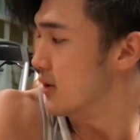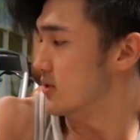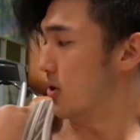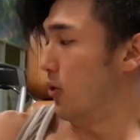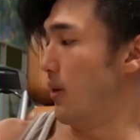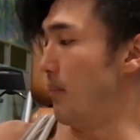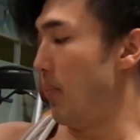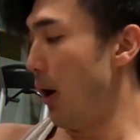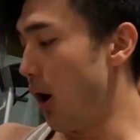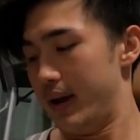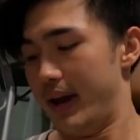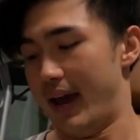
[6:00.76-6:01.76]
so the
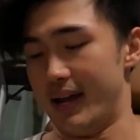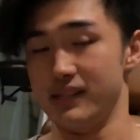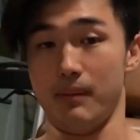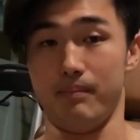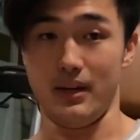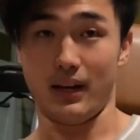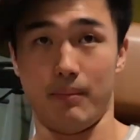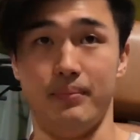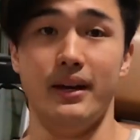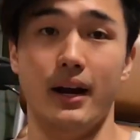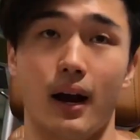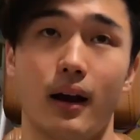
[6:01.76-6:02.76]
bump ends up being up
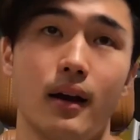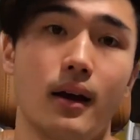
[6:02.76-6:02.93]
here,